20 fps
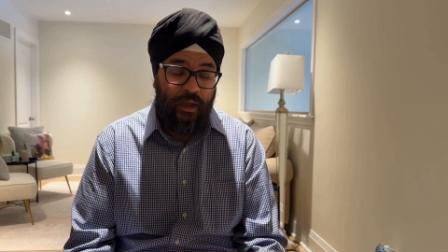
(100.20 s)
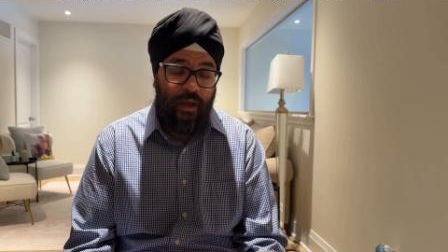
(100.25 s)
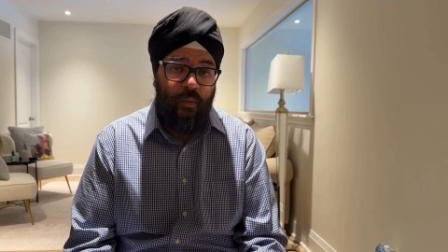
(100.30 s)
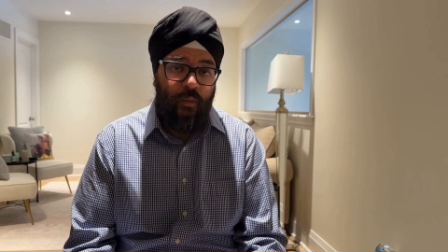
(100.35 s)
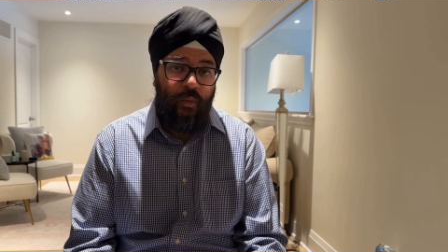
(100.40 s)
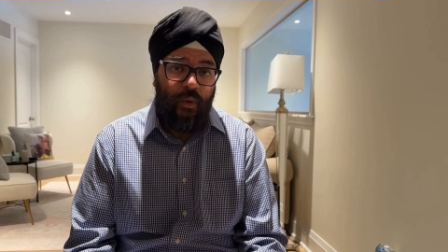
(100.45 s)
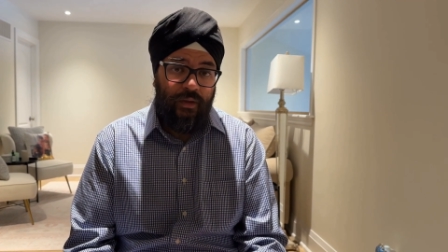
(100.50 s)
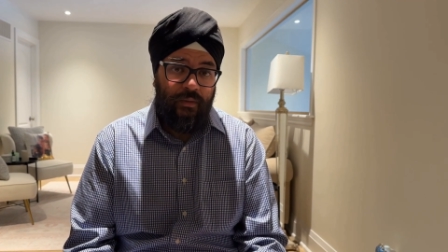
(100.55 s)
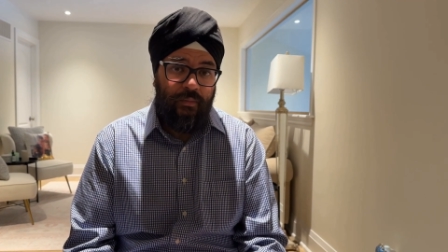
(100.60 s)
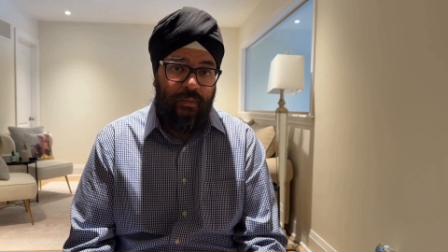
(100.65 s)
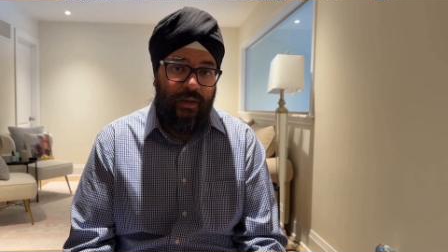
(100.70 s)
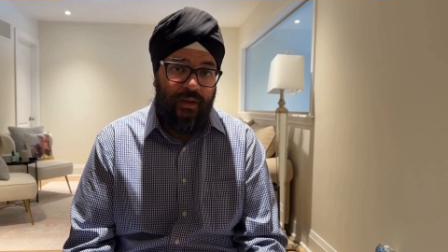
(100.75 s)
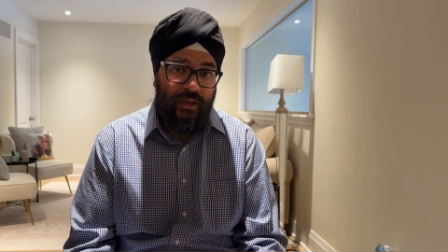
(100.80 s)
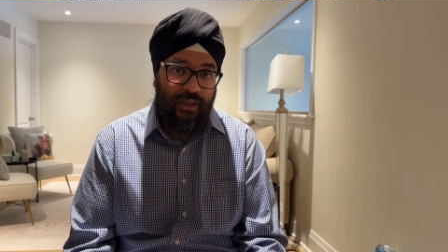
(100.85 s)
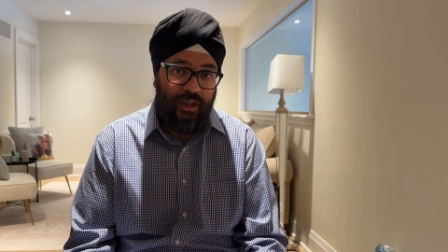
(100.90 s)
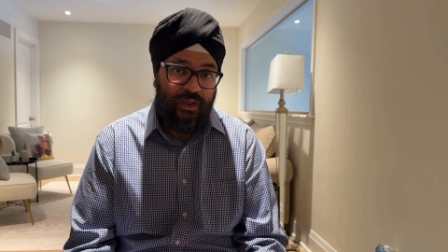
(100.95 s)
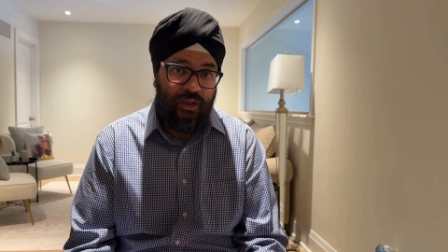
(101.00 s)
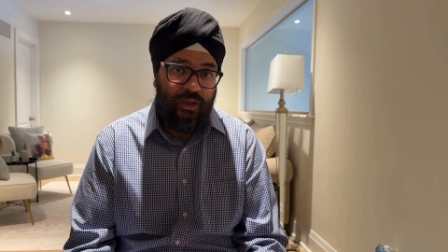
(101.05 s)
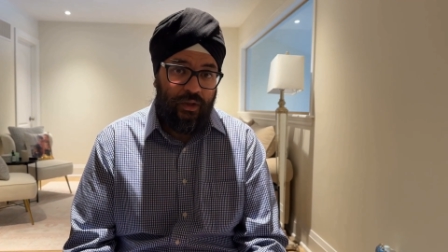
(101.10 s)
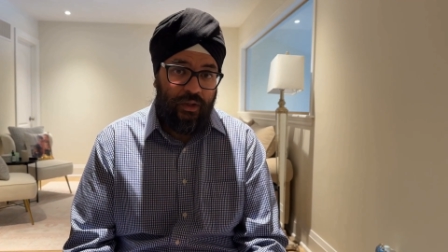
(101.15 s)
What's
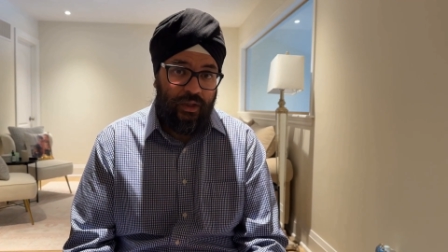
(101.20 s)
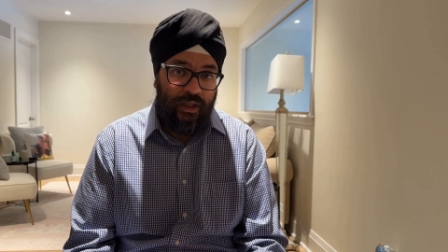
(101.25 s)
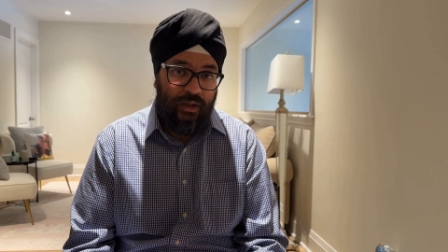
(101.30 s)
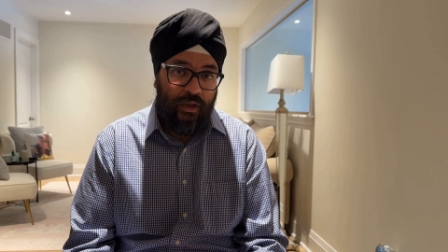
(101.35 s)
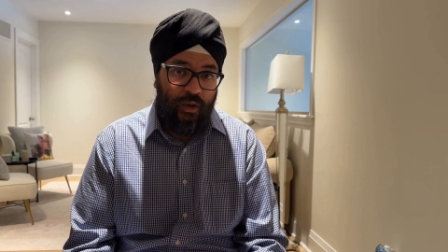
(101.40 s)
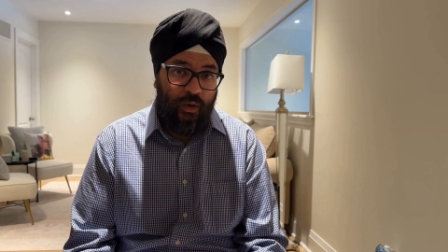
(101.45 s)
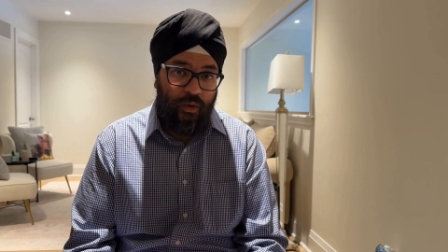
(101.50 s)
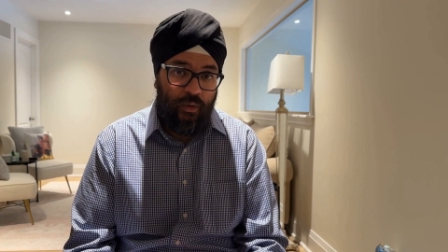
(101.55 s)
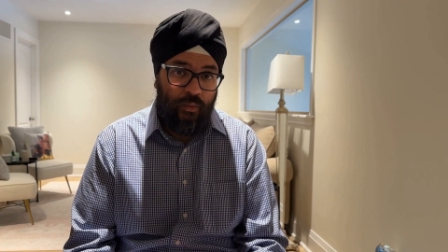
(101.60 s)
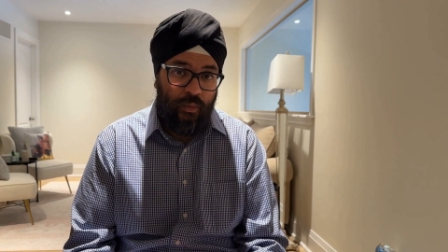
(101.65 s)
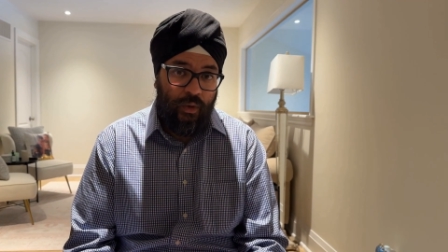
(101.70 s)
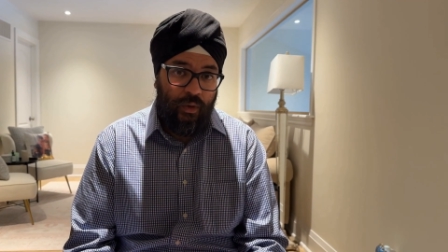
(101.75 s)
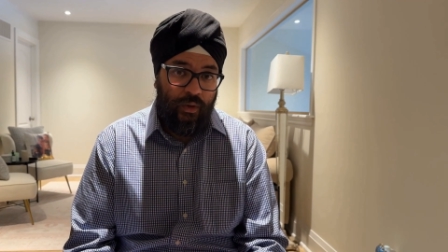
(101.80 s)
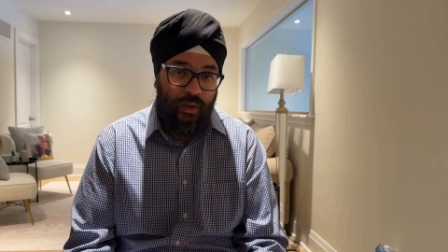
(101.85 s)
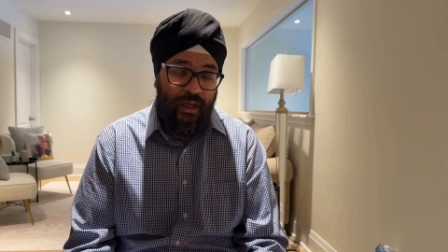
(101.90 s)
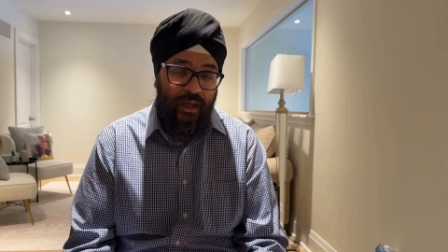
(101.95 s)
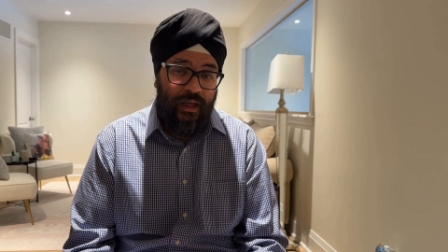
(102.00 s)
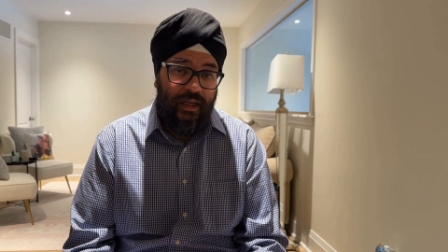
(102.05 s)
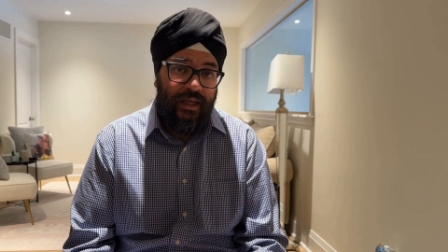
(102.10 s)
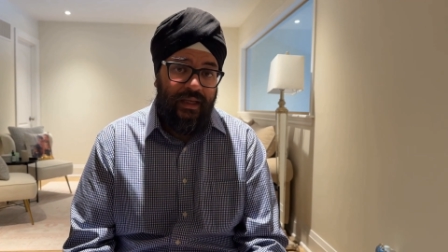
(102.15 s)
particularly notable
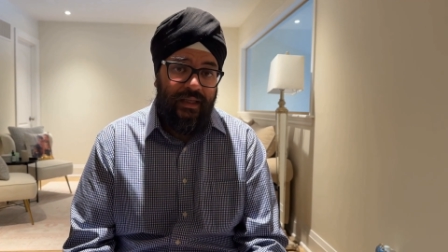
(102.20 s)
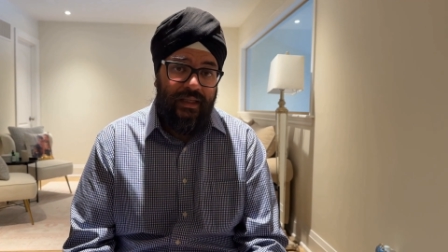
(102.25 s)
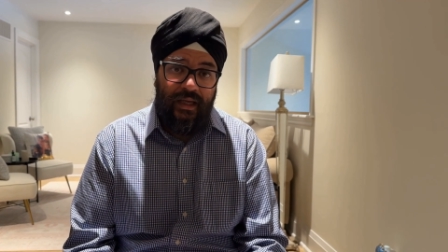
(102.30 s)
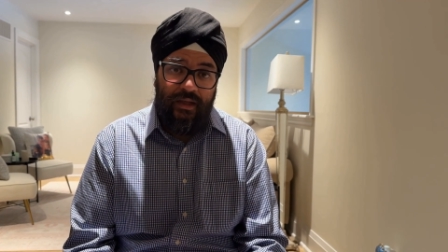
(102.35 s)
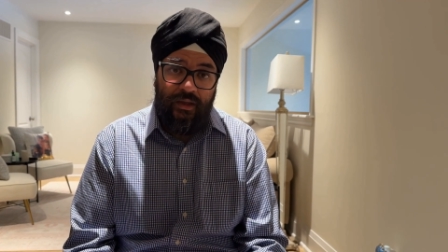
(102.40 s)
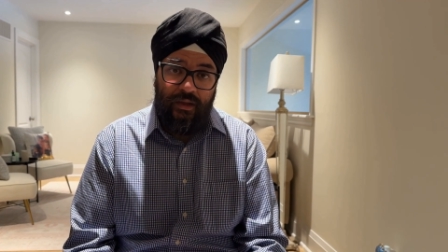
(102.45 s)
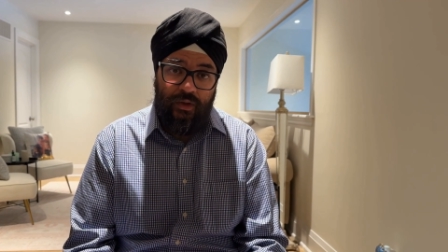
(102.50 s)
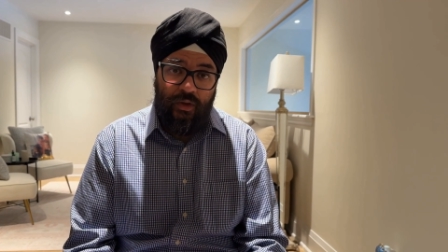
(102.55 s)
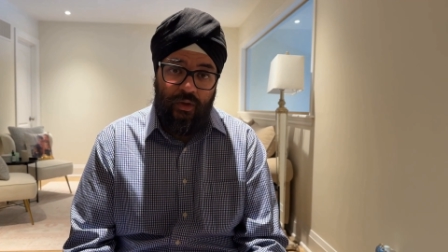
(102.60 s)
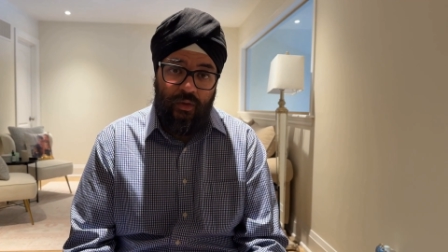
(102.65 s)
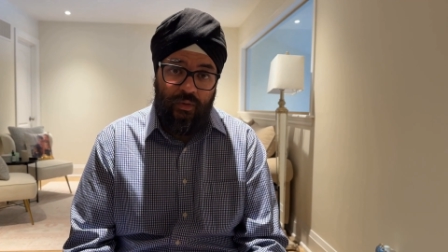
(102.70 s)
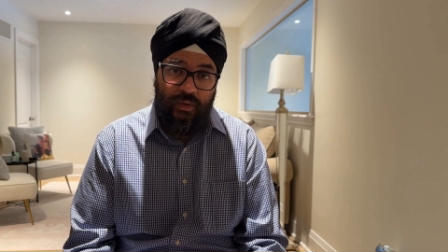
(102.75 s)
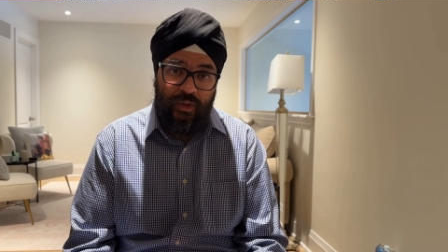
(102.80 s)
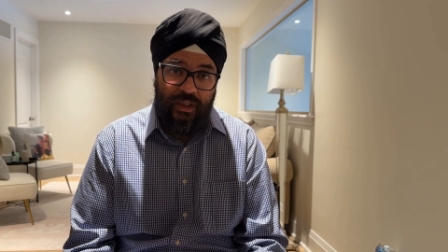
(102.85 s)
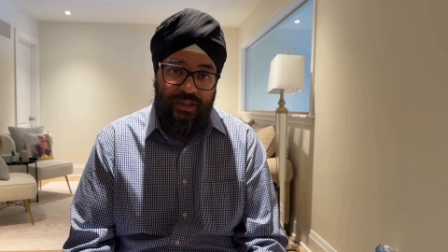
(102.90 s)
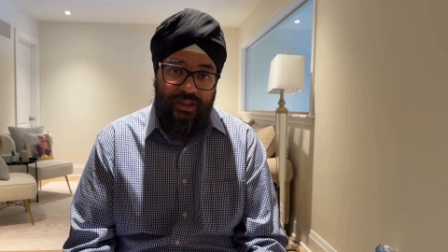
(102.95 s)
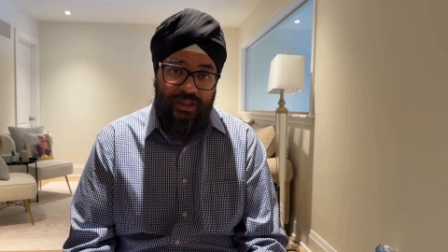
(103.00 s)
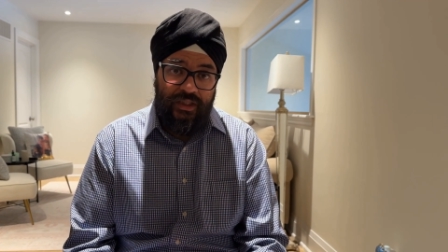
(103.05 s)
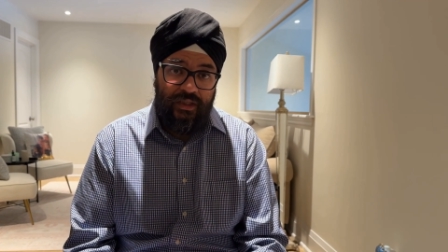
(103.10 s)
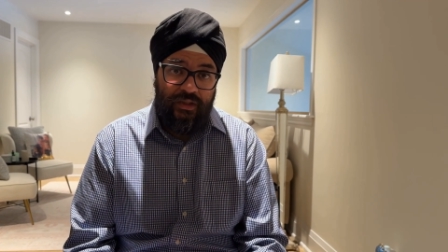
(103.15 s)
is that new
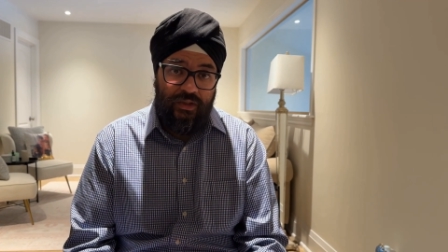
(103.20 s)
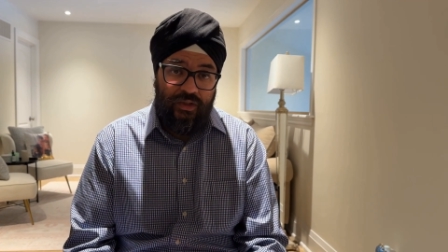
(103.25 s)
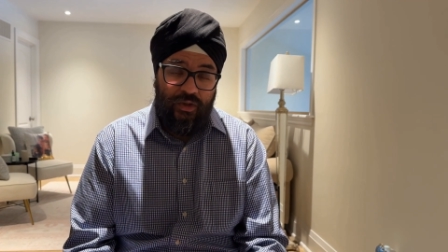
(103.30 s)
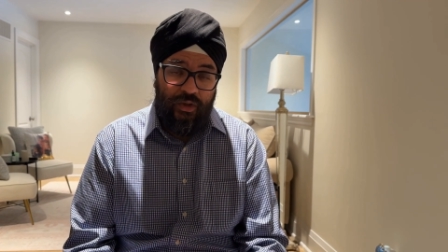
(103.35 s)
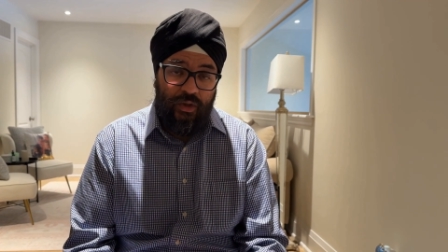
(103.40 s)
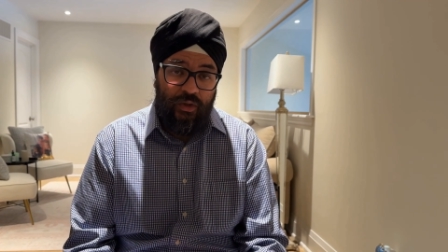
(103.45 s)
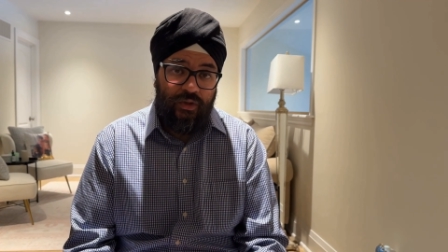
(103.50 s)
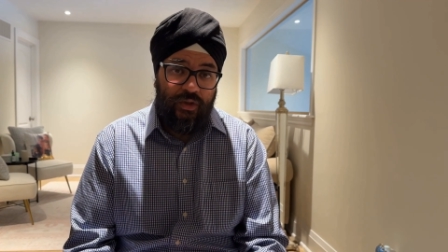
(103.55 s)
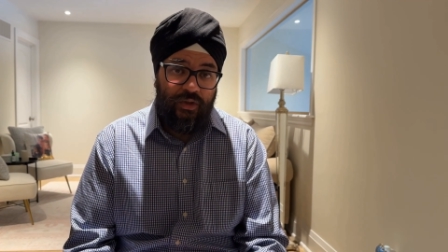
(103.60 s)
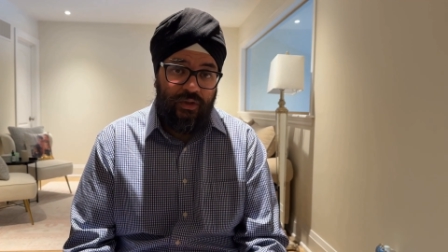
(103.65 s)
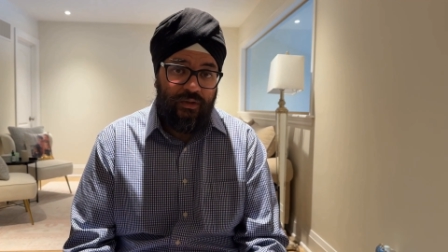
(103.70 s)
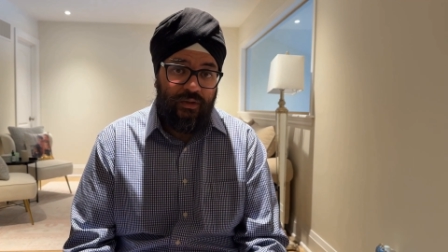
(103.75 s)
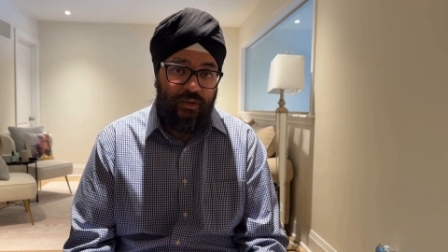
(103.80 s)
listings surged